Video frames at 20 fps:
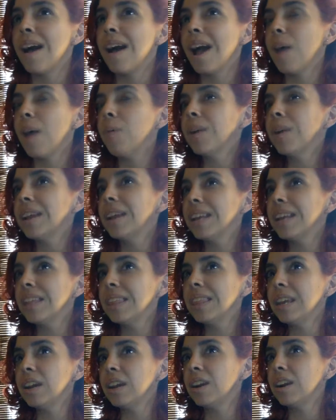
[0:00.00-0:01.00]
we're gonna
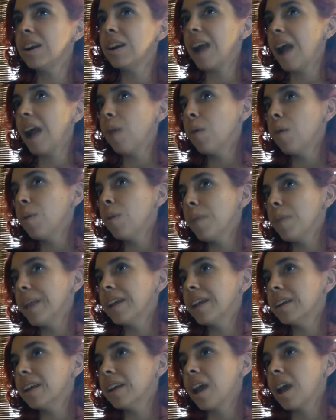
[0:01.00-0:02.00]
get there. How are we
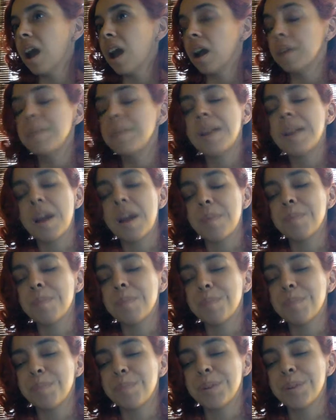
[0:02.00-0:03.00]
gonna... I mean,
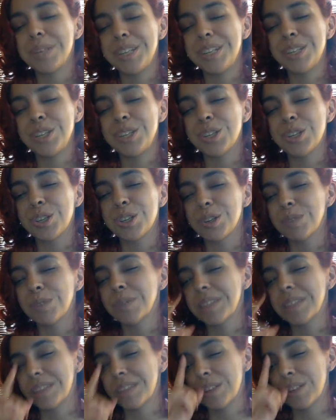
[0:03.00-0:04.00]
I'm pretty sure
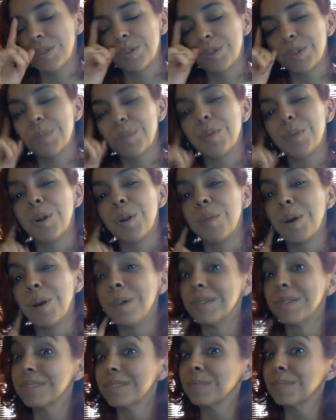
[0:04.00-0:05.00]
what they showed in the promo
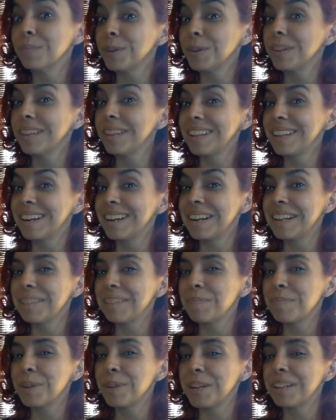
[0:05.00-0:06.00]
was a
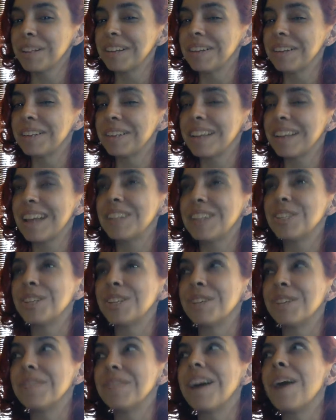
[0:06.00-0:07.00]
pretty clear
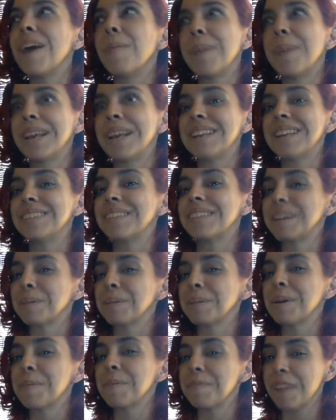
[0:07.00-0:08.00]
indication of how Peggy's gonna
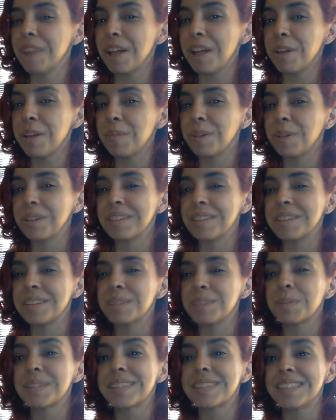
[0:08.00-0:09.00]
become valuable in this,
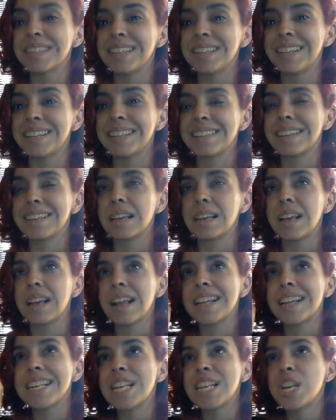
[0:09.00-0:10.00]
but still, it's like,
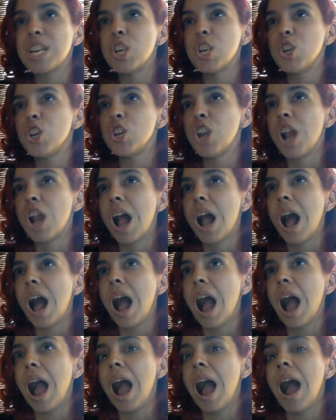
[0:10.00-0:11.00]

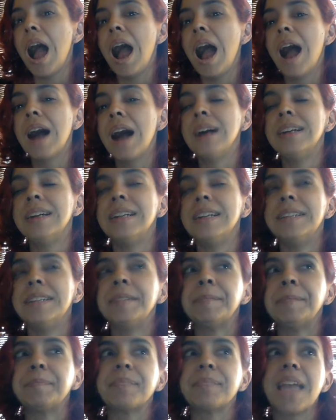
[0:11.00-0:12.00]
nah!
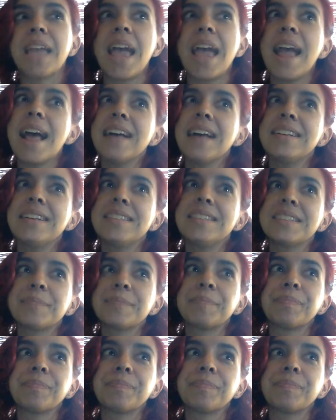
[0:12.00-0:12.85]
And